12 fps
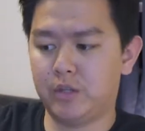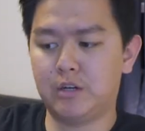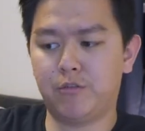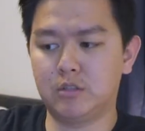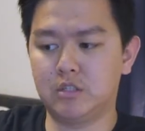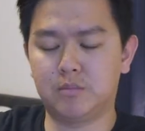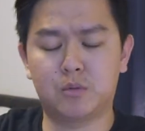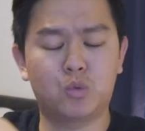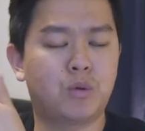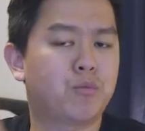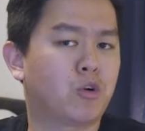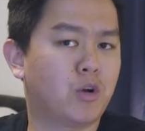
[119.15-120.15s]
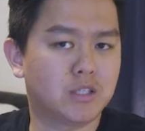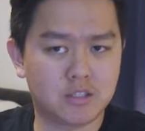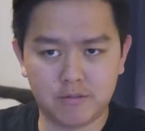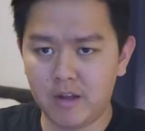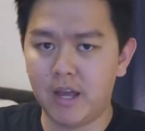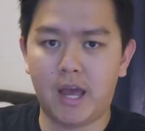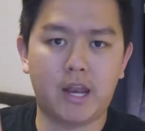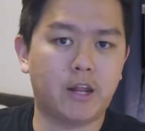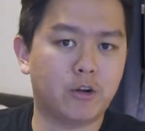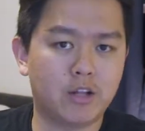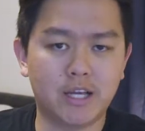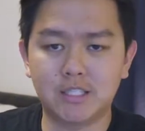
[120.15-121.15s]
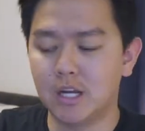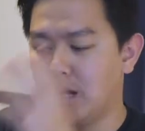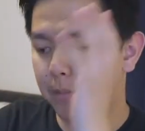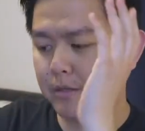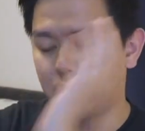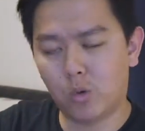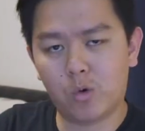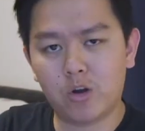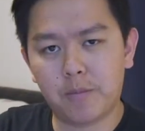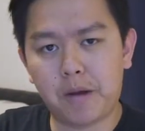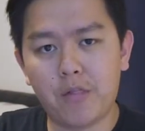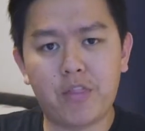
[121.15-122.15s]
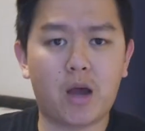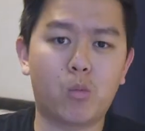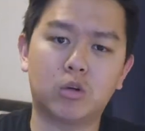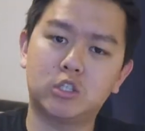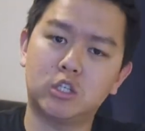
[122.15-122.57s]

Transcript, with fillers: the differences between progressive and interlace, but don't worry about that, we're